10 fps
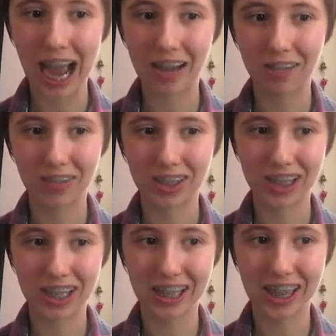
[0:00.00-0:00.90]
I feel
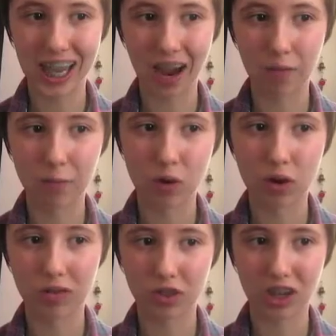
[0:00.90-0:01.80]
like they have more
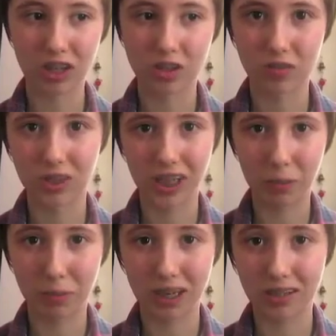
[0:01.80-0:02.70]
of a chance of
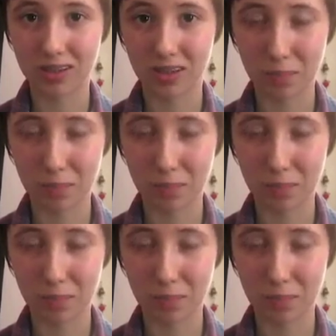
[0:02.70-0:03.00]
seeing me as